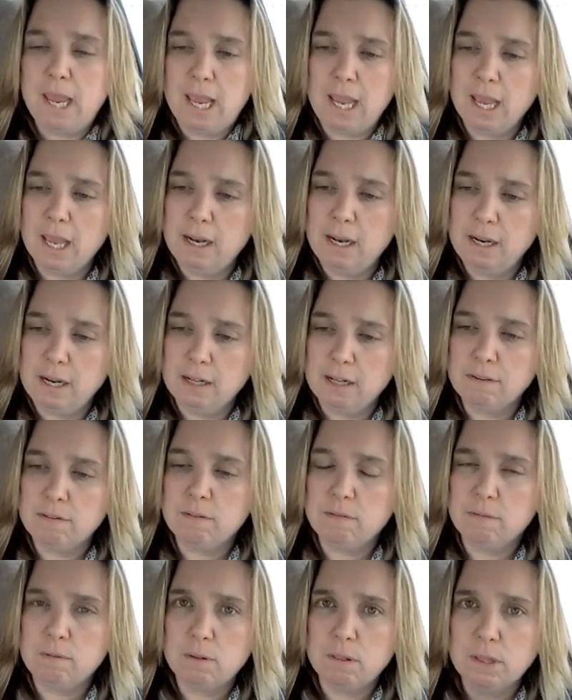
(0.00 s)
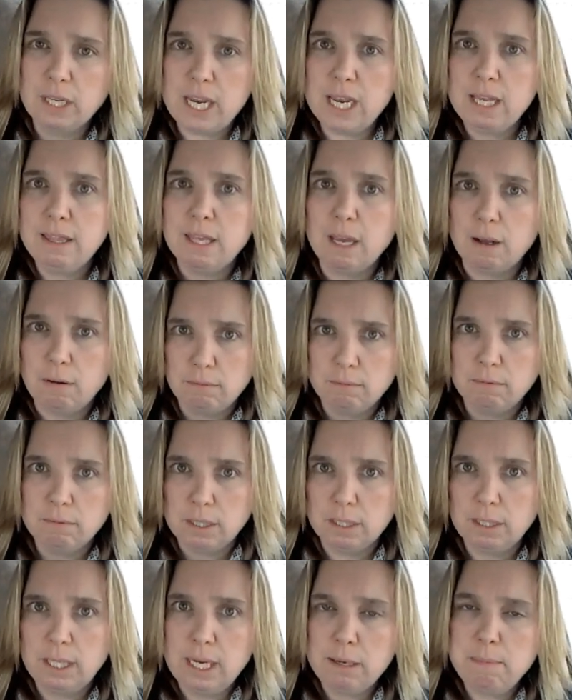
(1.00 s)
And it's the league that
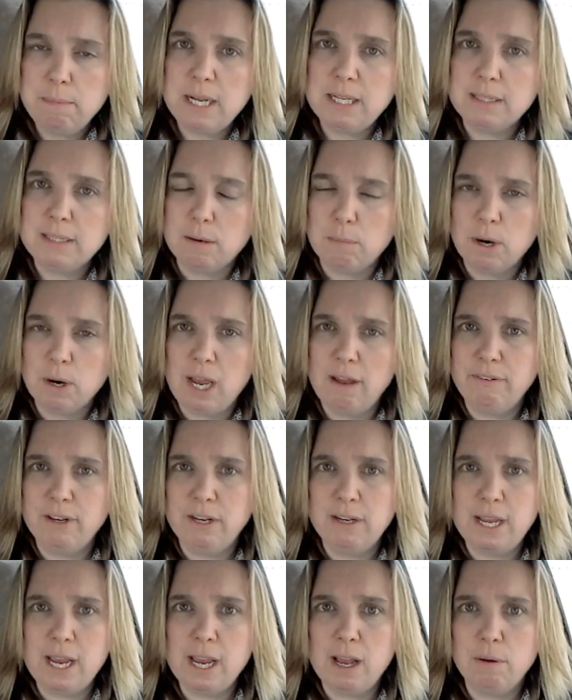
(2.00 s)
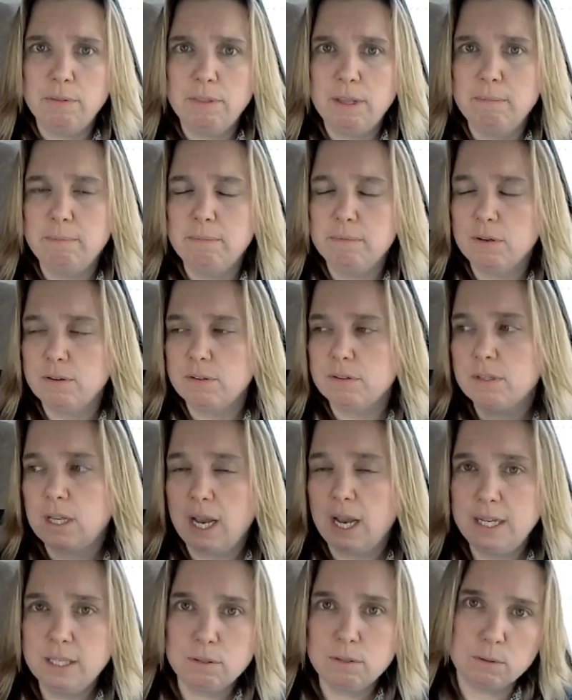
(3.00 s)
the league meets that we're having now. And then there's
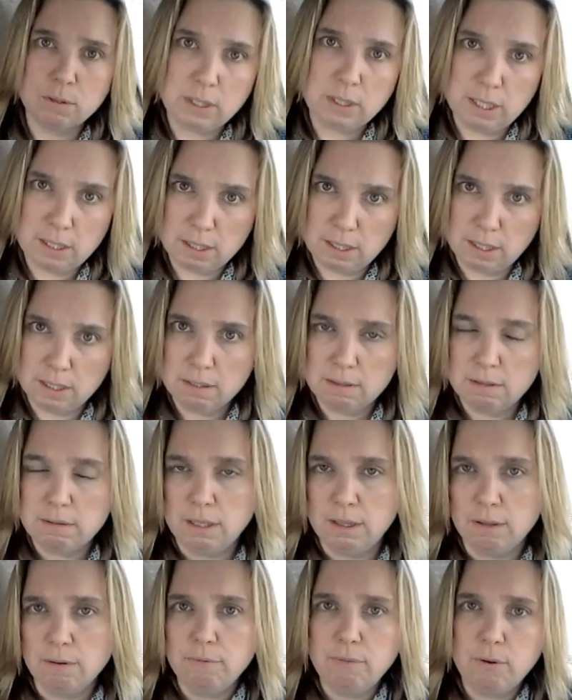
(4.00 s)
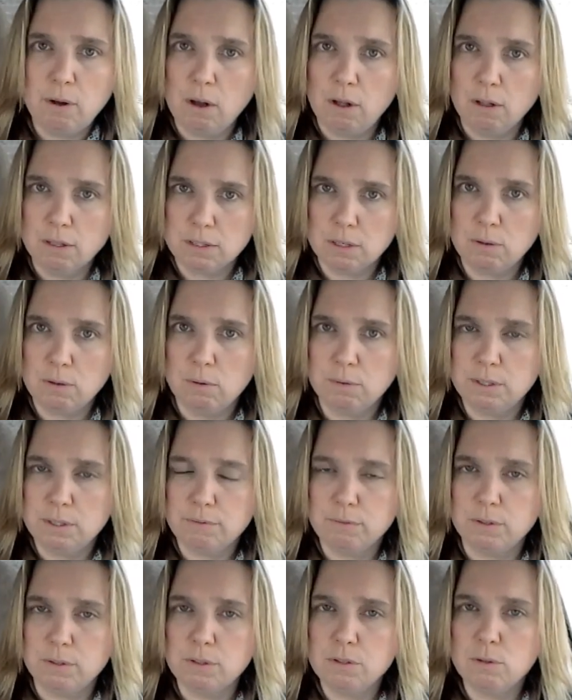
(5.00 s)
the high school season is in the fall. It's a whole
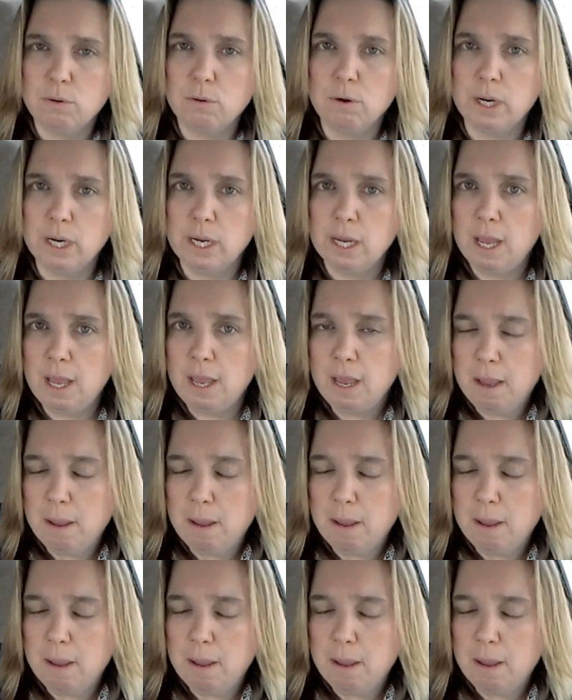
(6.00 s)
different story.